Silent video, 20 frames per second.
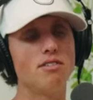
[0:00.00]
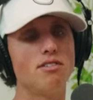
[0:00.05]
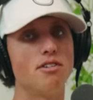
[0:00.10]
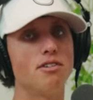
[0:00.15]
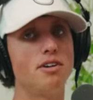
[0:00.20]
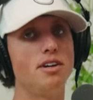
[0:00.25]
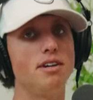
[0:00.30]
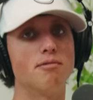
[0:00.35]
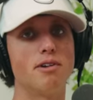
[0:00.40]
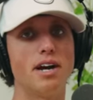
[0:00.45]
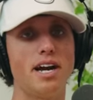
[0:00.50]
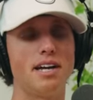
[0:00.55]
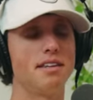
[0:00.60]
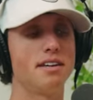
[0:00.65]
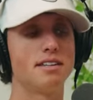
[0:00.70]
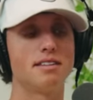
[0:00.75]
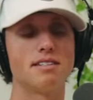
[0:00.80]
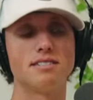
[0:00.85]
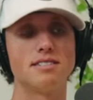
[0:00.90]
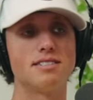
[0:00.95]
so he ran
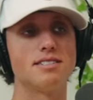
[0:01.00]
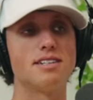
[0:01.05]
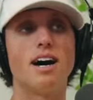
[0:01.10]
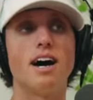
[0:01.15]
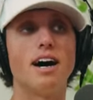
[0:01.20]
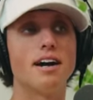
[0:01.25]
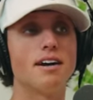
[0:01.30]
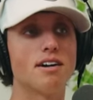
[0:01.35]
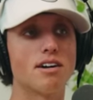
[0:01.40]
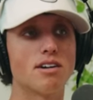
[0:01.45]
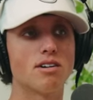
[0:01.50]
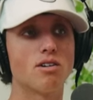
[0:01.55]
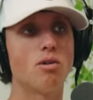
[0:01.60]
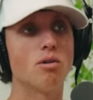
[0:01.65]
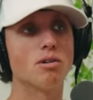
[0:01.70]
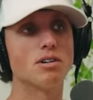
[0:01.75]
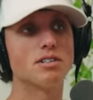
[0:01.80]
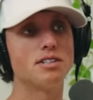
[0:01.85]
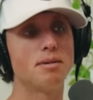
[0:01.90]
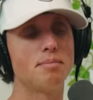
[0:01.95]
like this entire
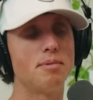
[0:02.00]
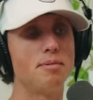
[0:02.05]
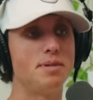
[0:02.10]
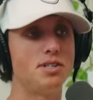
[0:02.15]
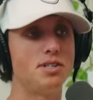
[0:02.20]
course up in